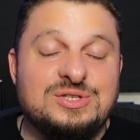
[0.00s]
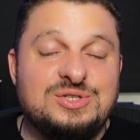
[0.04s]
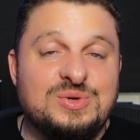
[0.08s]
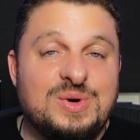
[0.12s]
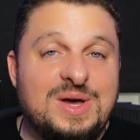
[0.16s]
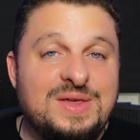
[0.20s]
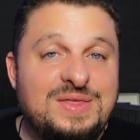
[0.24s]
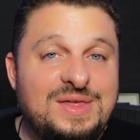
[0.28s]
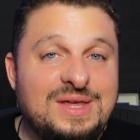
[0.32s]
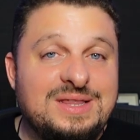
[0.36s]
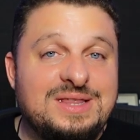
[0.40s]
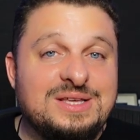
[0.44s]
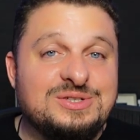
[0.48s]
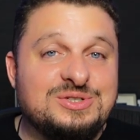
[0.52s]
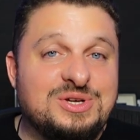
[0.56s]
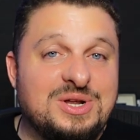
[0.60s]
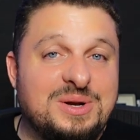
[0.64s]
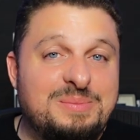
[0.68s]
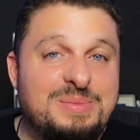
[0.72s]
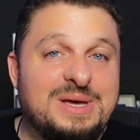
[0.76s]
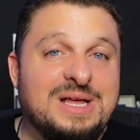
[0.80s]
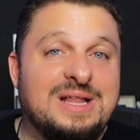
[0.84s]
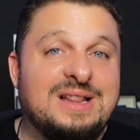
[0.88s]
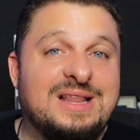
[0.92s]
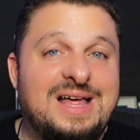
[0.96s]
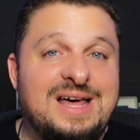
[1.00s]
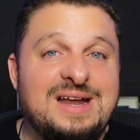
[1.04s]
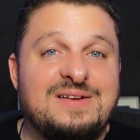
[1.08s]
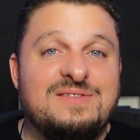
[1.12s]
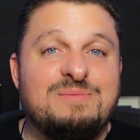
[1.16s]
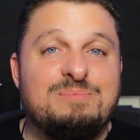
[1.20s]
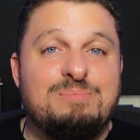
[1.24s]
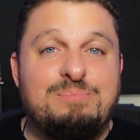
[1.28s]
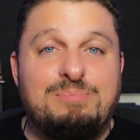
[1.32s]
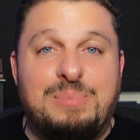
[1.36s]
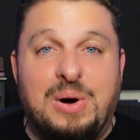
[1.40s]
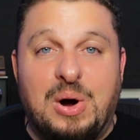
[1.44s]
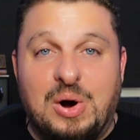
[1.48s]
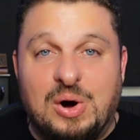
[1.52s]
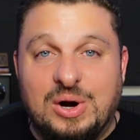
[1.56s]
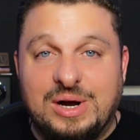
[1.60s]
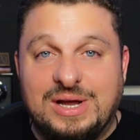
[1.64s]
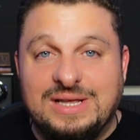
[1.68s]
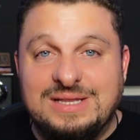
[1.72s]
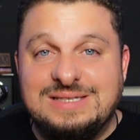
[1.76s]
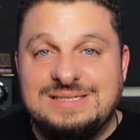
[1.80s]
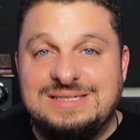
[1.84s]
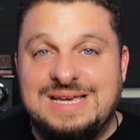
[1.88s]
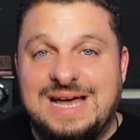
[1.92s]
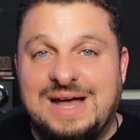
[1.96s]
So I think there's gonna be a lot of
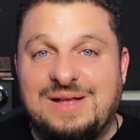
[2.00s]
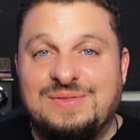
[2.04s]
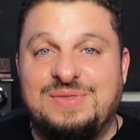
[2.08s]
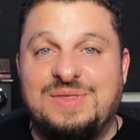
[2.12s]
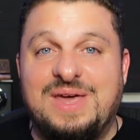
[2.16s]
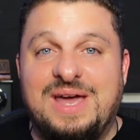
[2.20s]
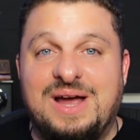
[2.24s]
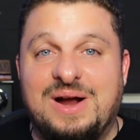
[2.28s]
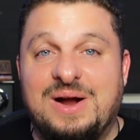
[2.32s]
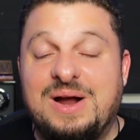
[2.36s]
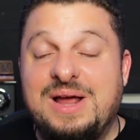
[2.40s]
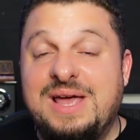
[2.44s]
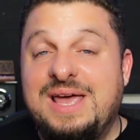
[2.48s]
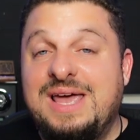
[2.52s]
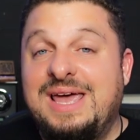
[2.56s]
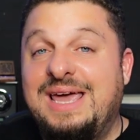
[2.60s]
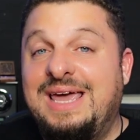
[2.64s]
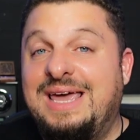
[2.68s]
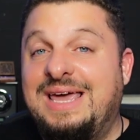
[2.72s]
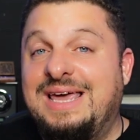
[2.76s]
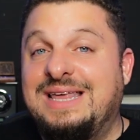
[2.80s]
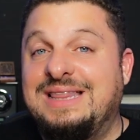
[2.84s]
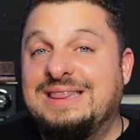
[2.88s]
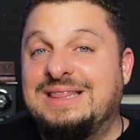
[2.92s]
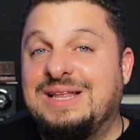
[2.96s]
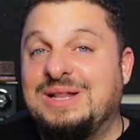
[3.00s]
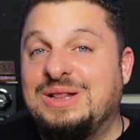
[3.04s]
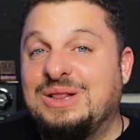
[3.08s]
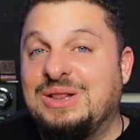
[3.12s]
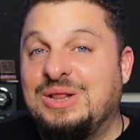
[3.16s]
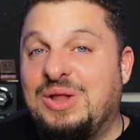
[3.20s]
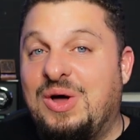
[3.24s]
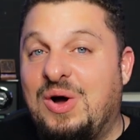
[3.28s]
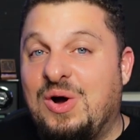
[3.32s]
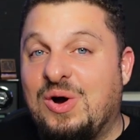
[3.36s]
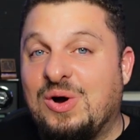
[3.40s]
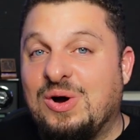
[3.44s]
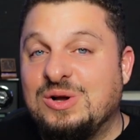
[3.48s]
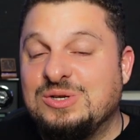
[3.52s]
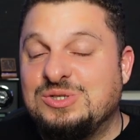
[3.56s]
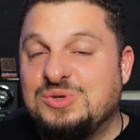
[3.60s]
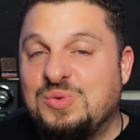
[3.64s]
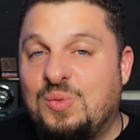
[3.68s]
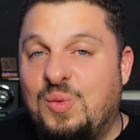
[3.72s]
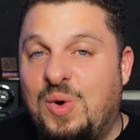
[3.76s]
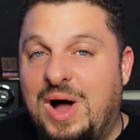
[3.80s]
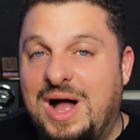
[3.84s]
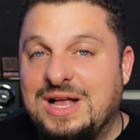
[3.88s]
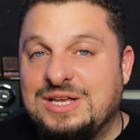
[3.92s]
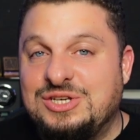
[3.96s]
bargains out there in the large
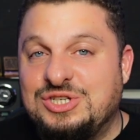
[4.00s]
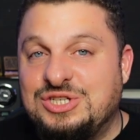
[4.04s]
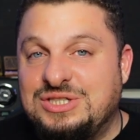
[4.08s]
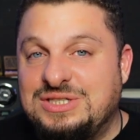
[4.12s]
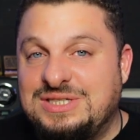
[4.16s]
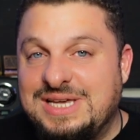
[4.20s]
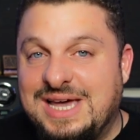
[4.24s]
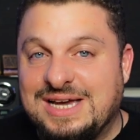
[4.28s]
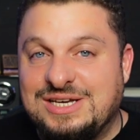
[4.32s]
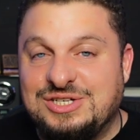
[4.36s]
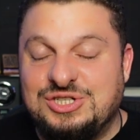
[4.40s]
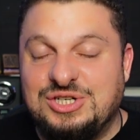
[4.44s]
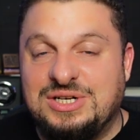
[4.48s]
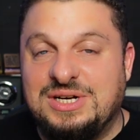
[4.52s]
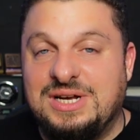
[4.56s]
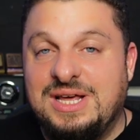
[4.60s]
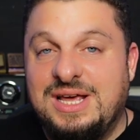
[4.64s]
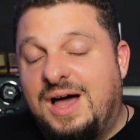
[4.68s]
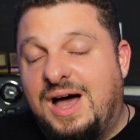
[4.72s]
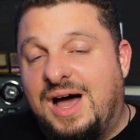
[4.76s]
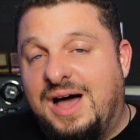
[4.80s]
watch section.